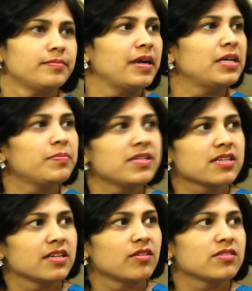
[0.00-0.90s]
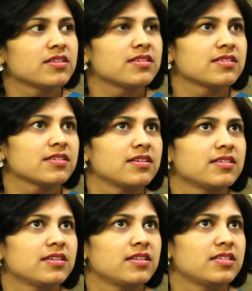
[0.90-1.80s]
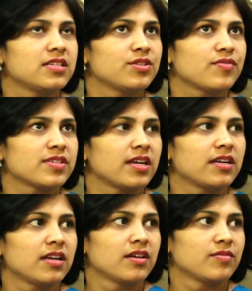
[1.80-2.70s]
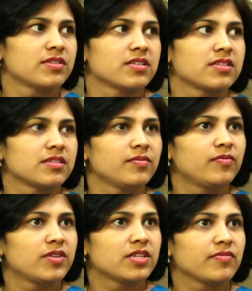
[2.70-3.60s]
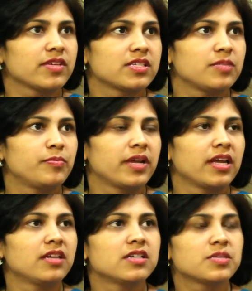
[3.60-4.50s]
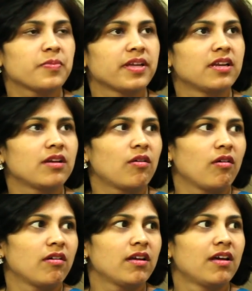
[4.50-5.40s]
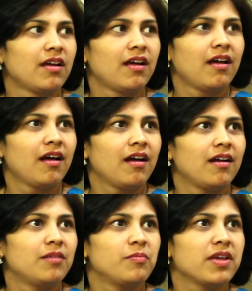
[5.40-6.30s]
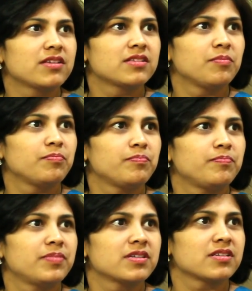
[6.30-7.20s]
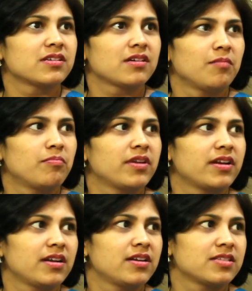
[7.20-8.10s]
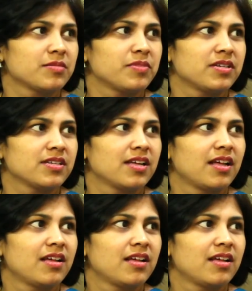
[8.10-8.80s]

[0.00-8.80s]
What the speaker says: Multiple sclerosis is a disease of central nervous system which affects the brain and spinal cord and makes the person completely disabled.